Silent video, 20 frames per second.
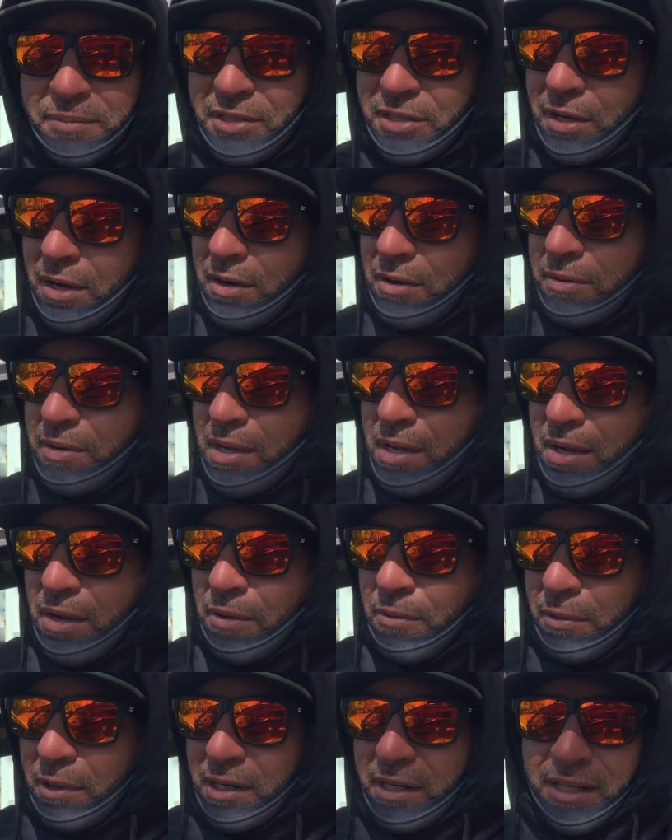So
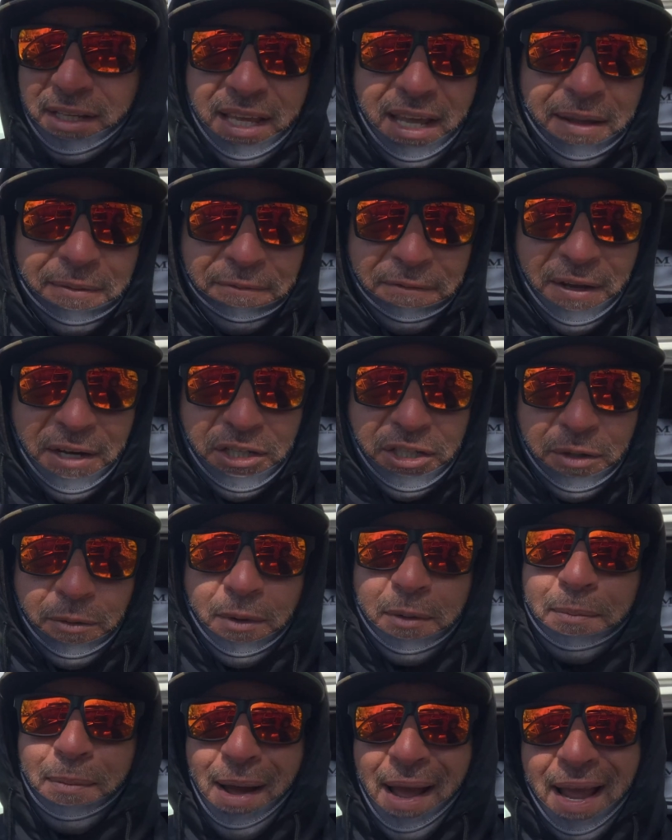we're gonna keep fishing.
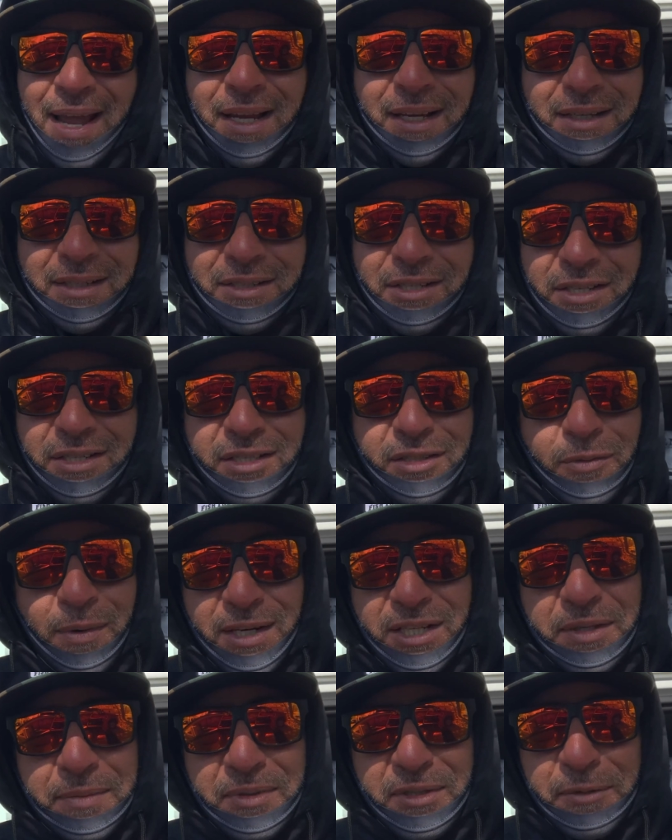We might just
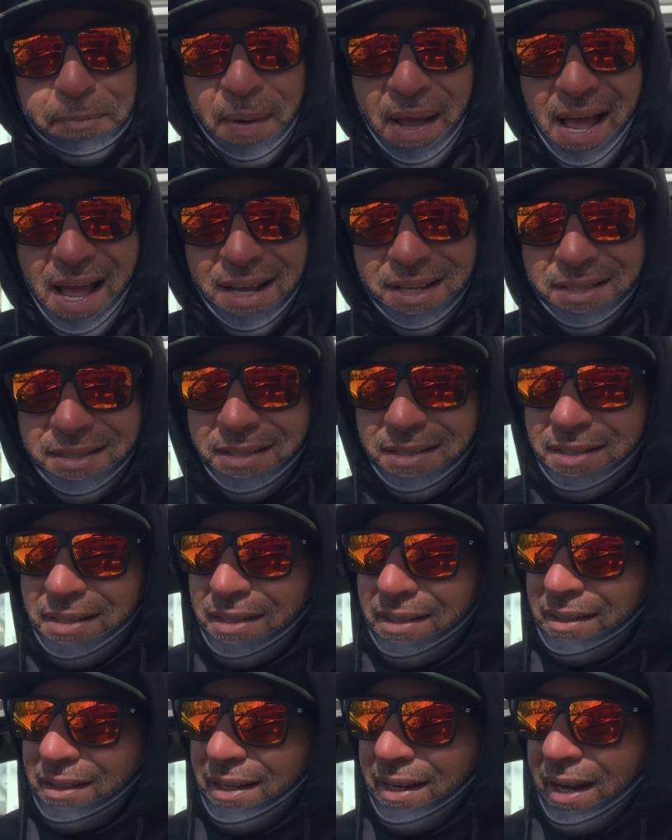switch some spots
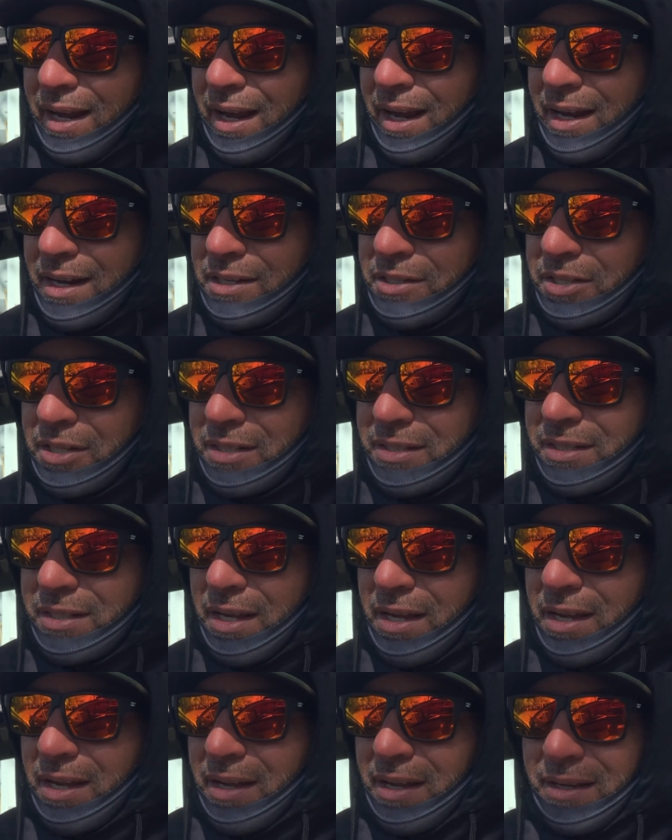and just
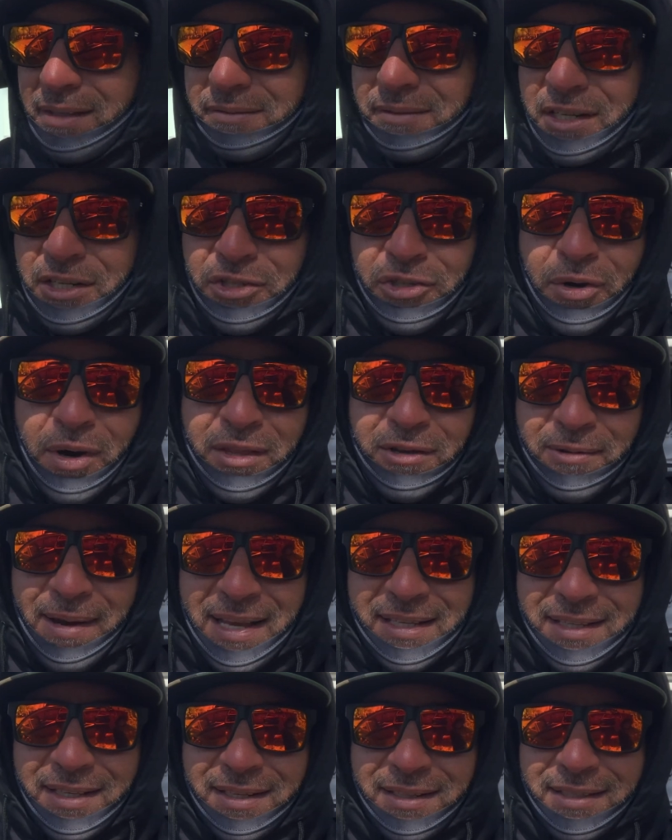uh, enjoy the
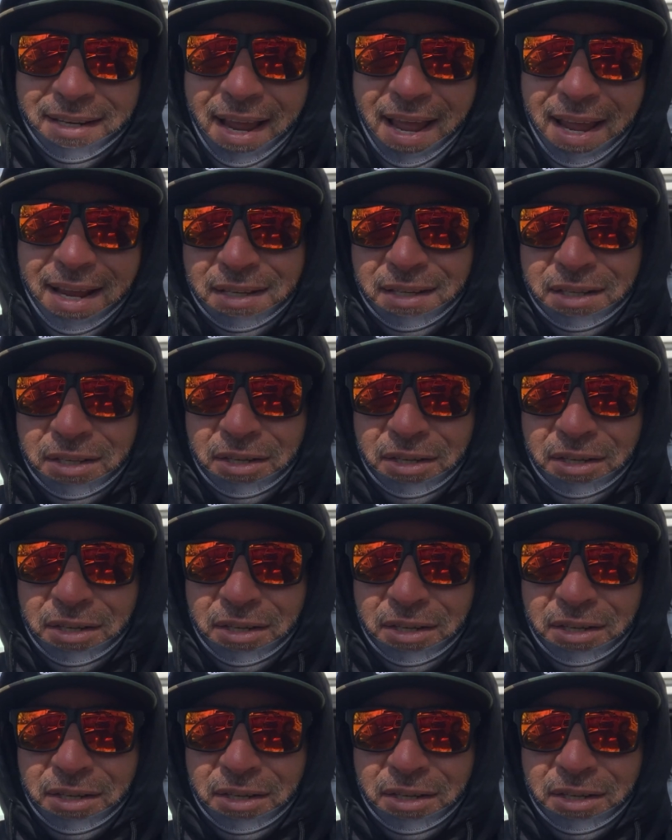rest of the day.